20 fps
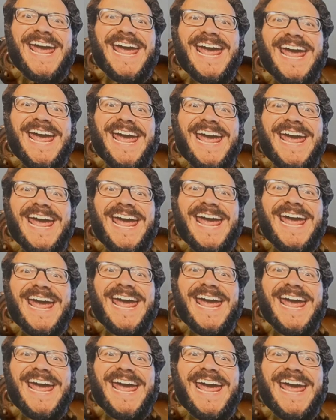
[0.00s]

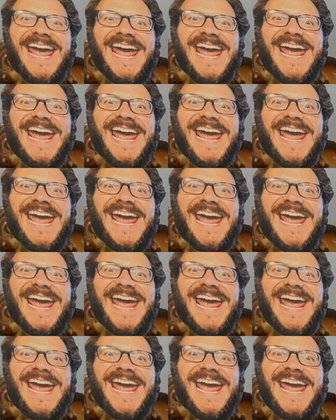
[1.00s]

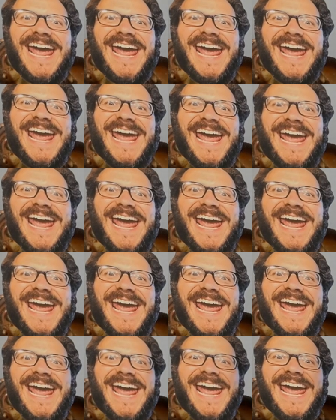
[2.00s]

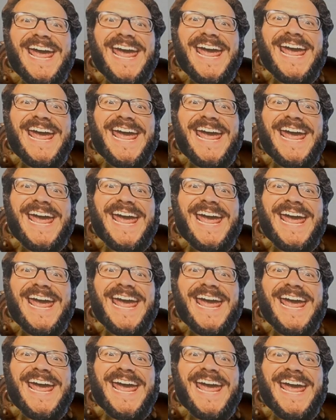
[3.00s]

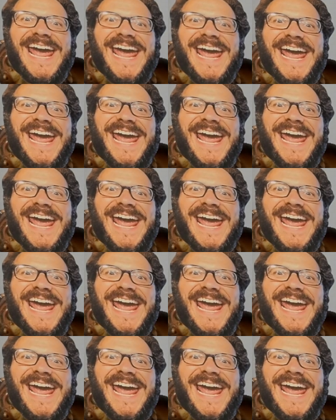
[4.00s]
This person isn't speaking.